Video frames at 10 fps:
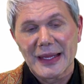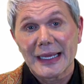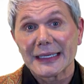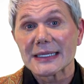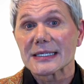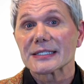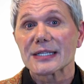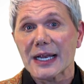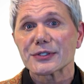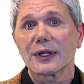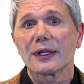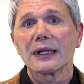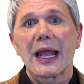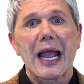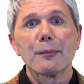It is essential
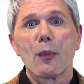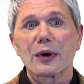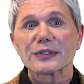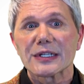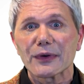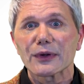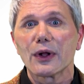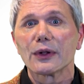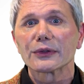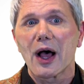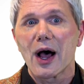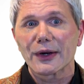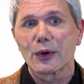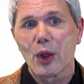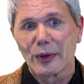and more difficult on
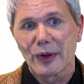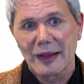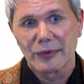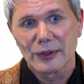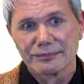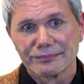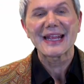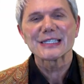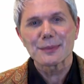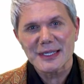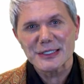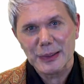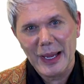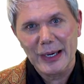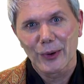a global level. In
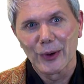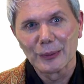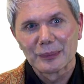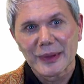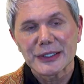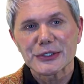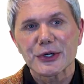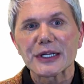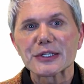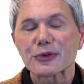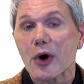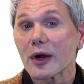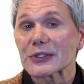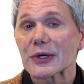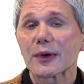domestic payroll, ensuring
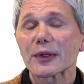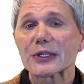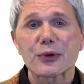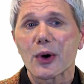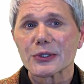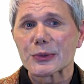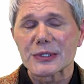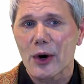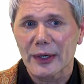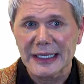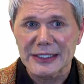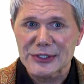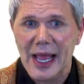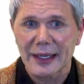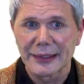strong internal controls was already a
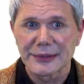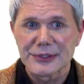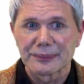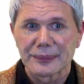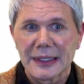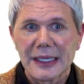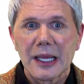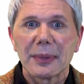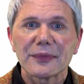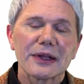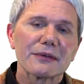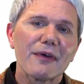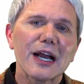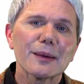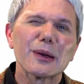challenge, but the
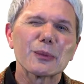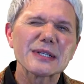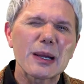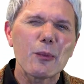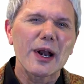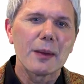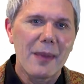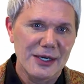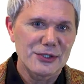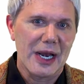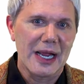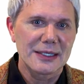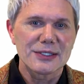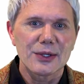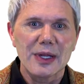environment was somewhat
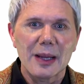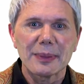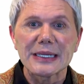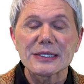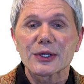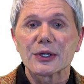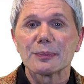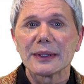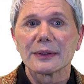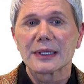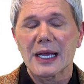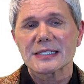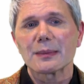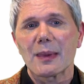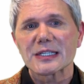homogenized, so companies could build
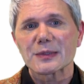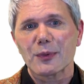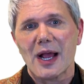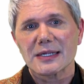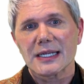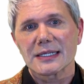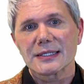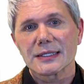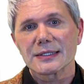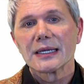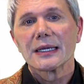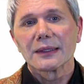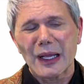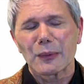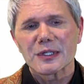customized processes
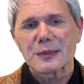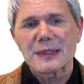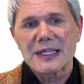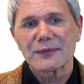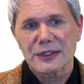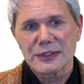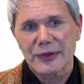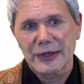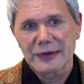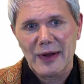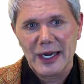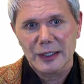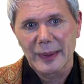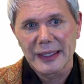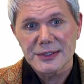that were specific to their
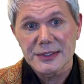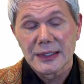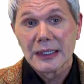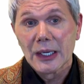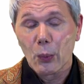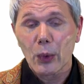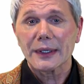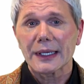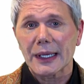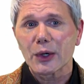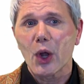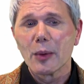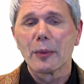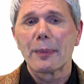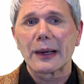environments. Working in
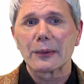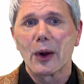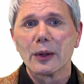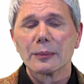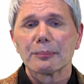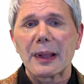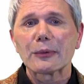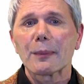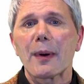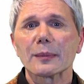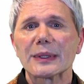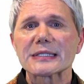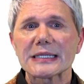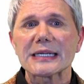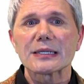global payroll, payroll
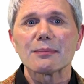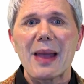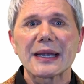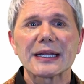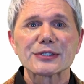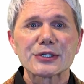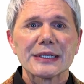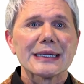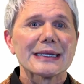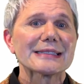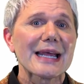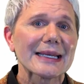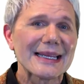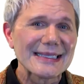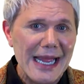departments need to manage
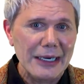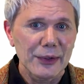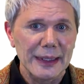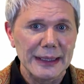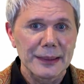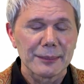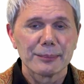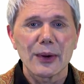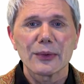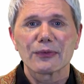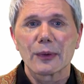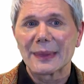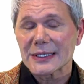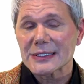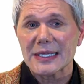data integrity both from
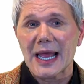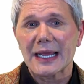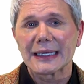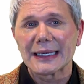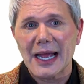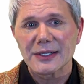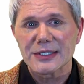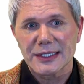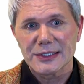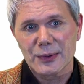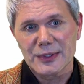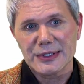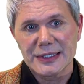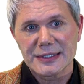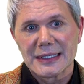inside and outside
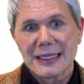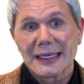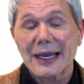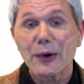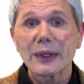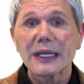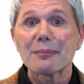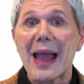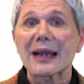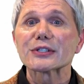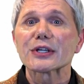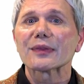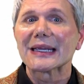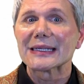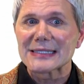sources. Not only
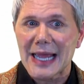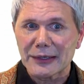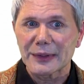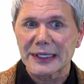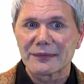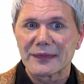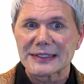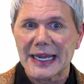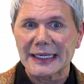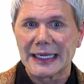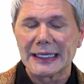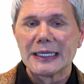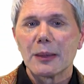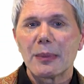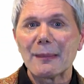managing the integrity of the data,
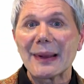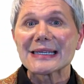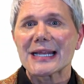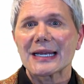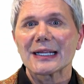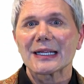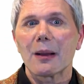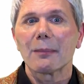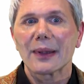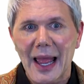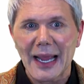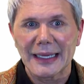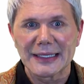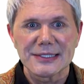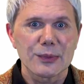but maintaining
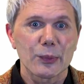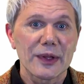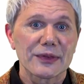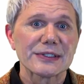compliance with